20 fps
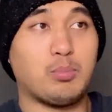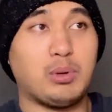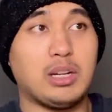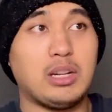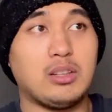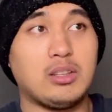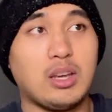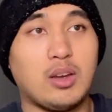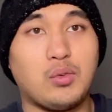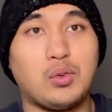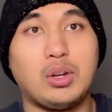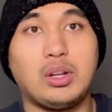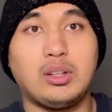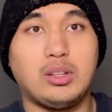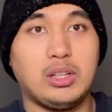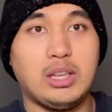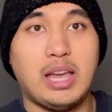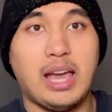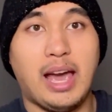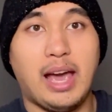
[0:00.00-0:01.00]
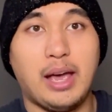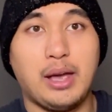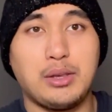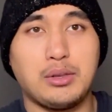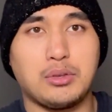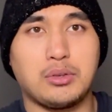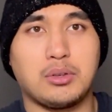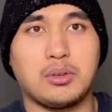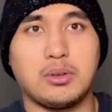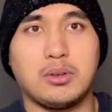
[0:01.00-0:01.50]
But it definitely
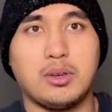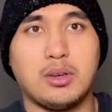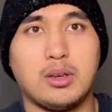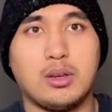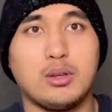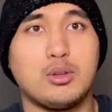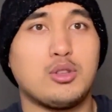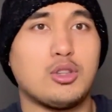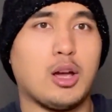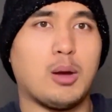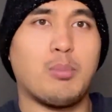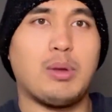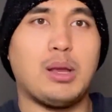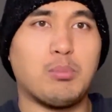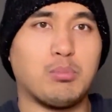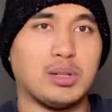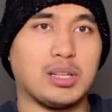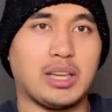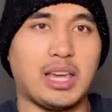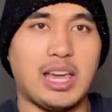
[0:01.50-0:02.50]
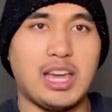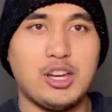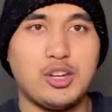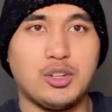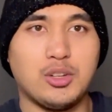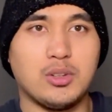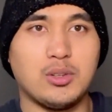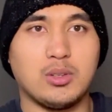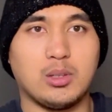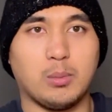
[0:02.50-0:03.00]
has some
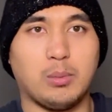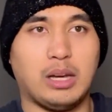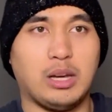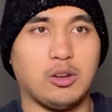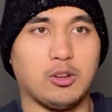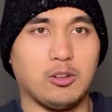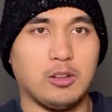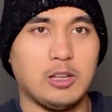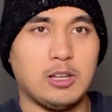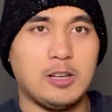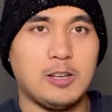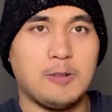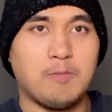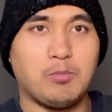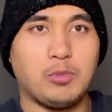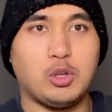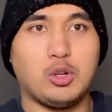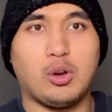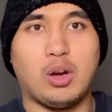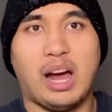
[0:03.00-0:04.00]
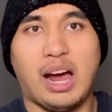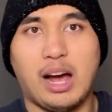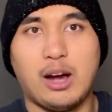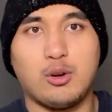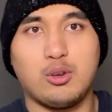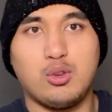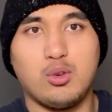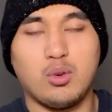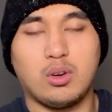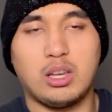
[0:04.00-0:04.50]
implications about, you know, how
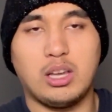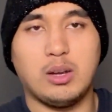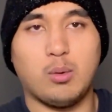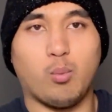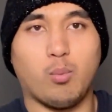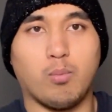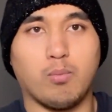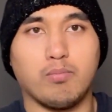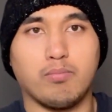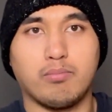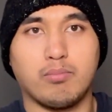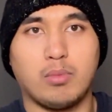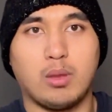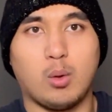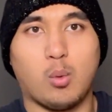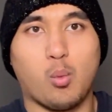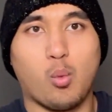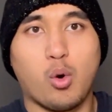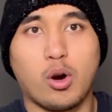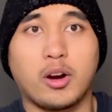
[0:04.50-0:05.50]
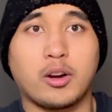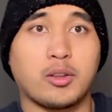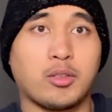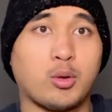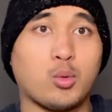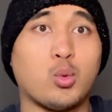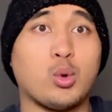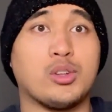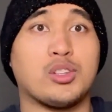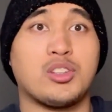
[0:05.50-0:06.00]
you can work
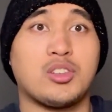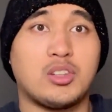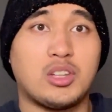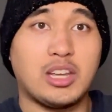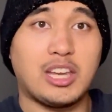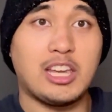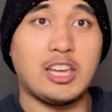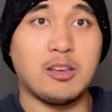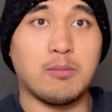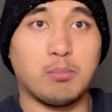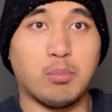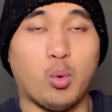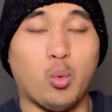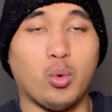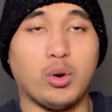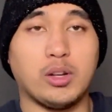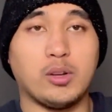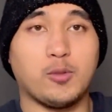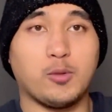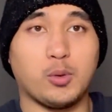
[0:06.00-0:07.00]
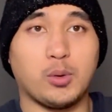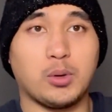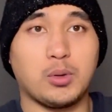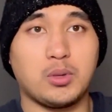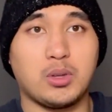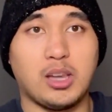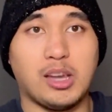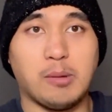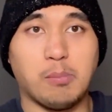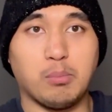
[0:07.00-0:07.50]
through a sticking point, for
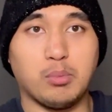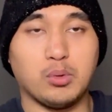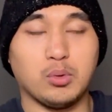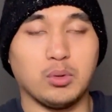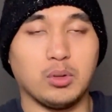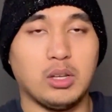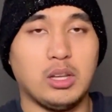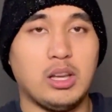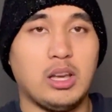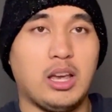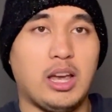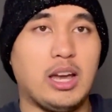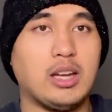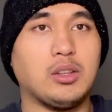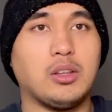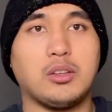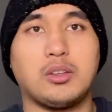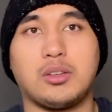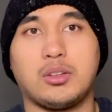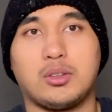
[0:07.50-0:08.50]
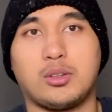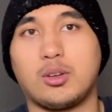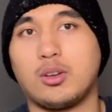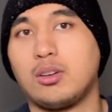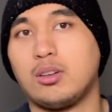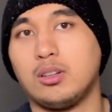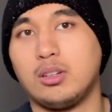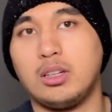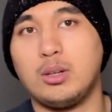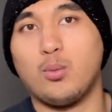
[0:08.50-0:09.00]
example. And this is
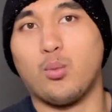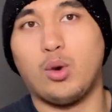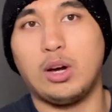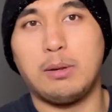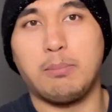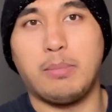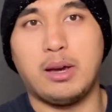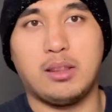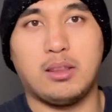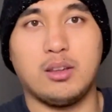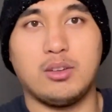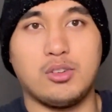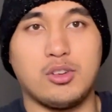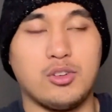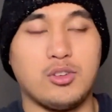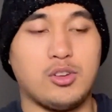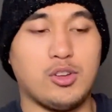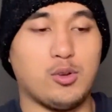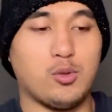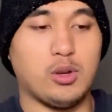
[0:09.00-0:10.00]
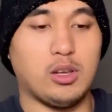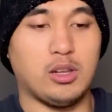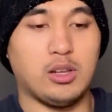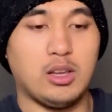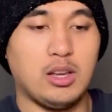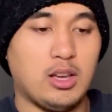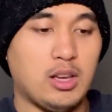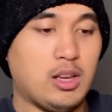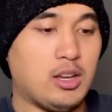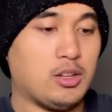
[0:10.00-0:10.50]
certainly one method to do it.
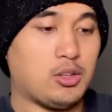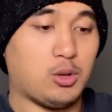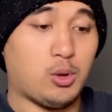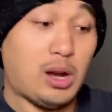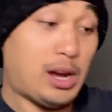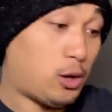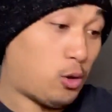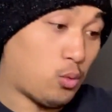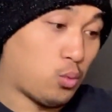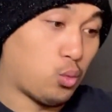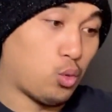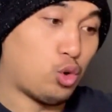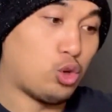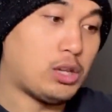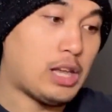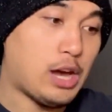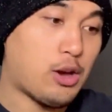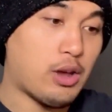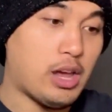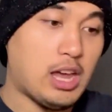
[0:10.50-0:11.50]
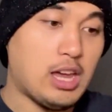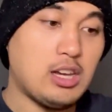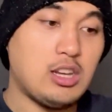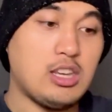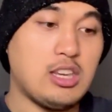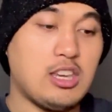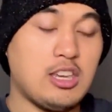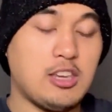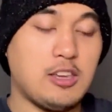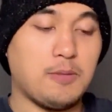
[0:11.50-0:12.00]
So I don't rule out
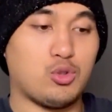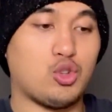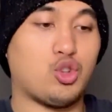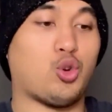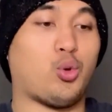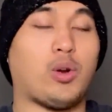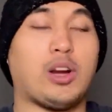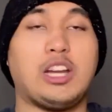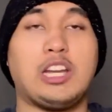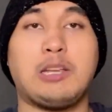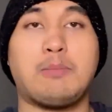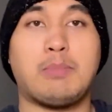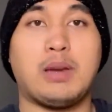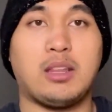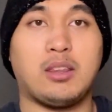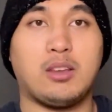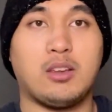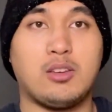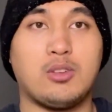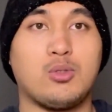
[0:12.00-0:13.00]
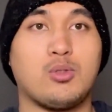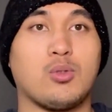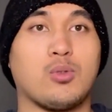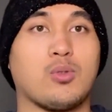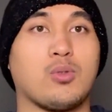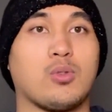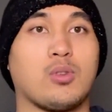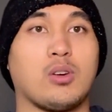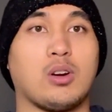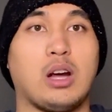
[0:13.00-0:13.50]
any training methods
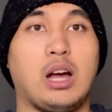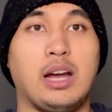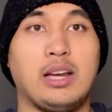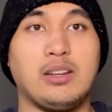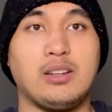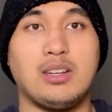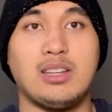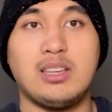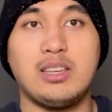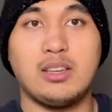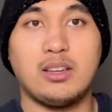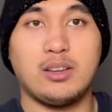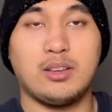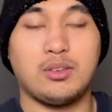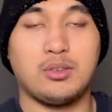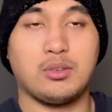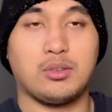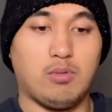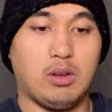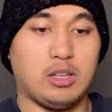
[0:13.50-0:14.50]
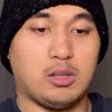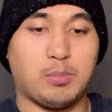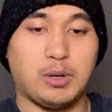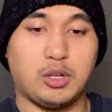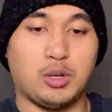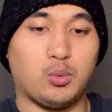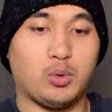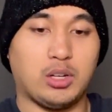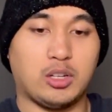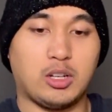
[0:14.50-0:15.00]
or ideas,
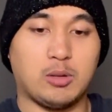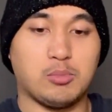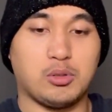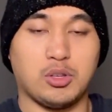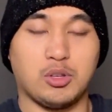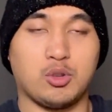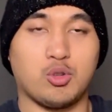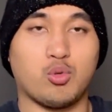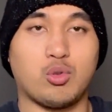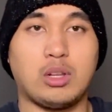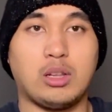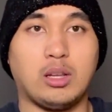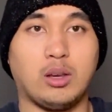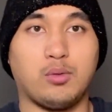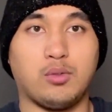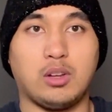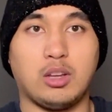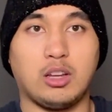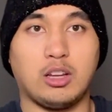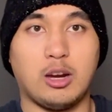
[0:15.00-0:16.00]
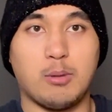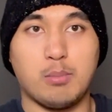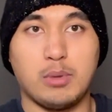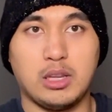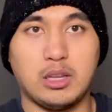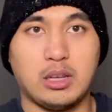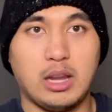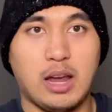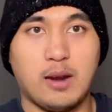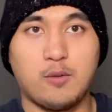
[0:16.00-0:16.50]
especially when it comes to streetlifting. I
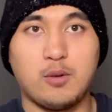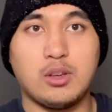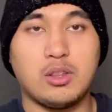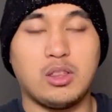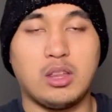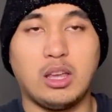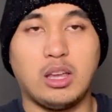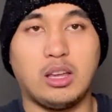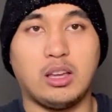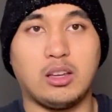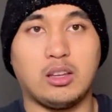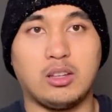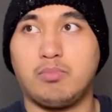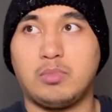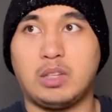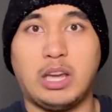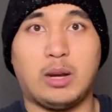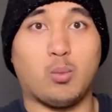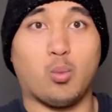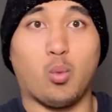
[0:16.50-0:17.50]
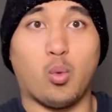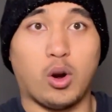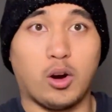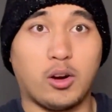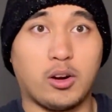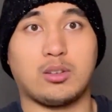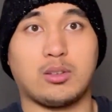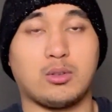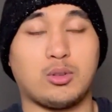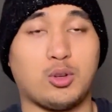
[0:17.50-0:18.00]
mean, everything can
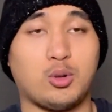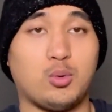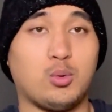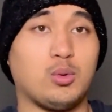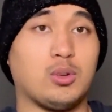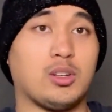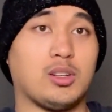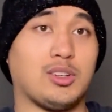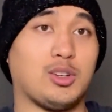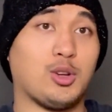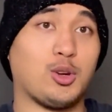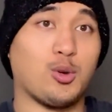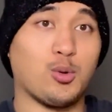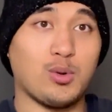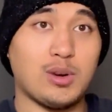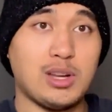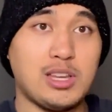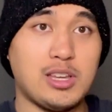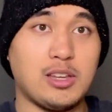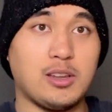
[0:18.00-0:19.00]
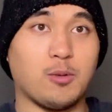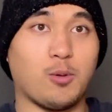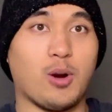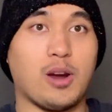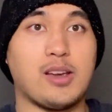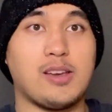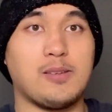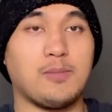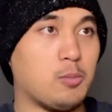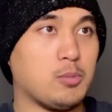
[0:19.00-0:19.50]
work to a degree,
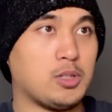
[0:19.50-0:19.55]
right?